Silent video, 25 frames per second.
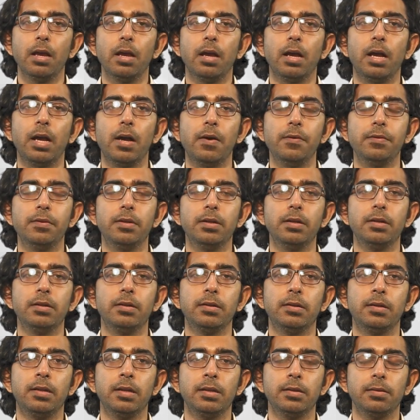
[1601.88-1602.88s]
how
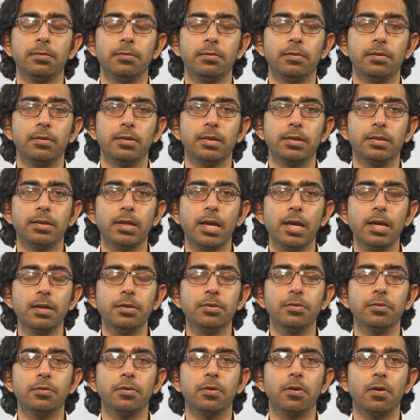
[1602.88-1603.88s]
the desire
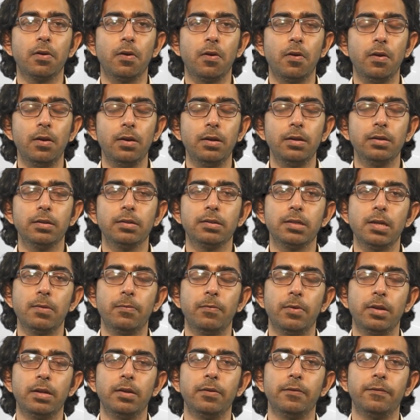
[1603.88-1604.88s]
to call
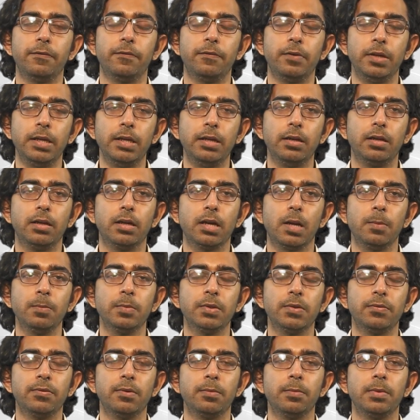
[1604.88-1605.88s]
someone a freak
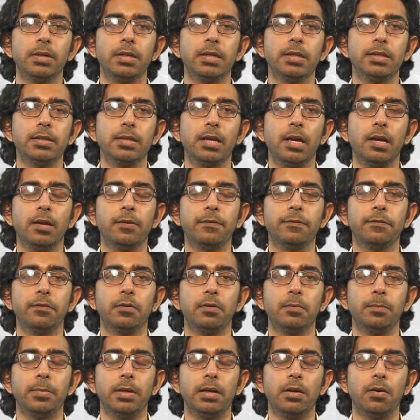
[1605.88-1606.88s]
comes from a desire
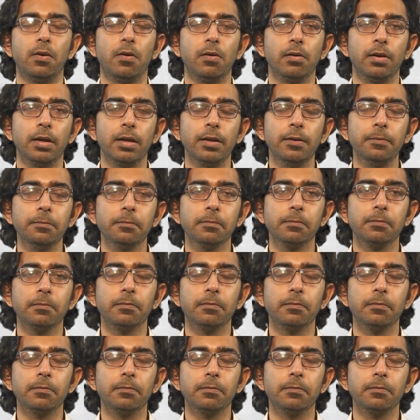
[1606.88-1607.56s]
for belonging,